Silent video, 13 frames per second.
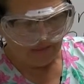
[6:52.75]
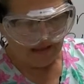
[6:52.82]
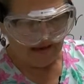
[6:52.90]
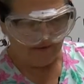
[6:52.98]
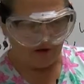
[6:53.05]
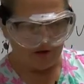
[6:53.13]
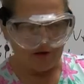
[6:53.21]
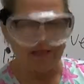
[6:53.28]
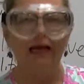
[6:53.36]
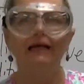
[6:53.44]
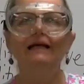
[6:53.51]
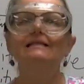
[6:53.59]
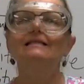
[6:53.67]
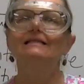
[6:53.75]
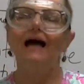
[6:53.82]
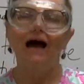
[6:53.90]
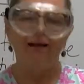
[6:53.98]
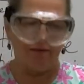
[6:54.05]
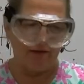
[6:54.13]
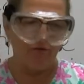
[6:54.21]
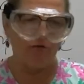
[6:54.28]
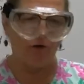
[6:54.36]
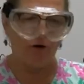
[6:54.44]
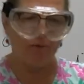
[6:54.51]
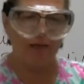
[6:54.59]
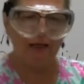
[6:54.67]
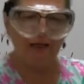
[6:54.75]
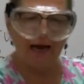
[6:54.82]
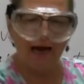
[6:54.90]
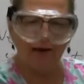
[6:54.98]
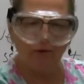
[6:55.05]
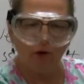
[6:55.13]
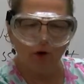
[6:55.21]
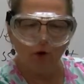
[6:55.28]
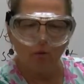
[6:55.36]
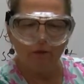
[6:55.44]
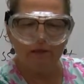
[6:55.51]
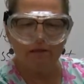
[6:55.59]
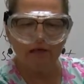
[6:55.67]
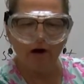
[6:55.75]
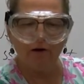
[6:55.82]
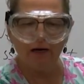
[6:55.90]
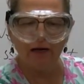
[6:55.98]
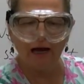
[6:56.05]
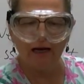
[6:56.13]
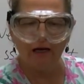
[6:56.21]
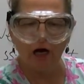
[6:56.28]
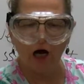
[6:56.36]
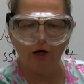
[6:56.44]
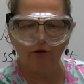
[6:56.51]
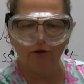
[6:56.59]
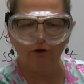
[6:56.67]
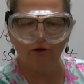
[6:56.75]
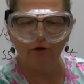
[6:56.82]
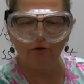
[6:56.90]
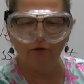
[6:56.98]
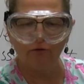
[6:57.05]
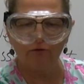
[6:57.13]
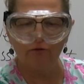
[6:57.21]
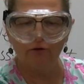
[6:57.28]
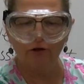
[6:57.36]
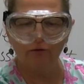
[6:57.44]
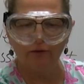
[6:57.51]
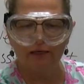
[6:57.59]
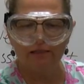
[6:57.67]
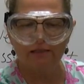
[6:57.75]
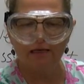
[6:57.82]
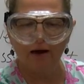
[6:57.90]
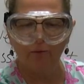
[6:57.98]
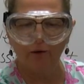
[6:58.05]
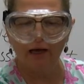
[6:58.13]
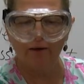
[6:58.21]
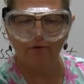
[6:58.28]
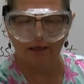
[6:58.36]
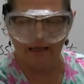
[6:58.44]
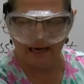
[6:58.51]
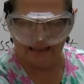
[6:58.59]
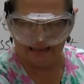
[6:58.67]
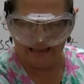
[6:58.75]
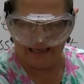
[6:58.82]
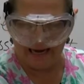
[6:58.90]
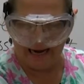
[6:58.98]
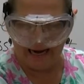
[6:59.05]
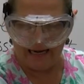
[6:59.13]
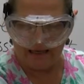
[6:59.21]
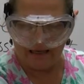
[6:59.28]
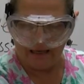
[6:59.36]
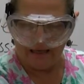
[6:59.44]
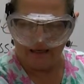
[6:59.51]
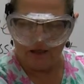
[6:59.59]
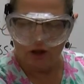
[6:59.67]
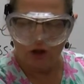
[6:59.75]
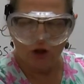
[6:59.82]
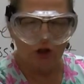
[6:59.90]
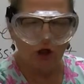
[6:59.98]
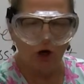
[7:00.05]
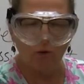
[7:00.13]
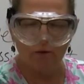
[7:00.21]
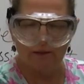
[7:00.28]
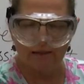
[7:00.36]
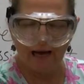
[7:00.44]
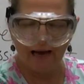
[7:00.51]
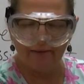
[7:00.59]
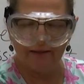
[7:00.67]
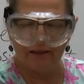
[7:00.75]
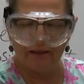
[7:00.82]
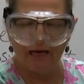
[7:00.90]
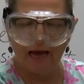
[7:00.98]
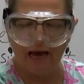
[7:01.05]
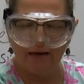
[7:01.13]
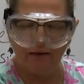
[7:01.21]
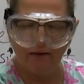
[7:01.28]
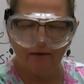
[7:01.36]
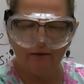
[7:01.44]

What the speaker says: if there's any solid forming yet. We started at 100 degrees, now we're down to 98, no solid yet.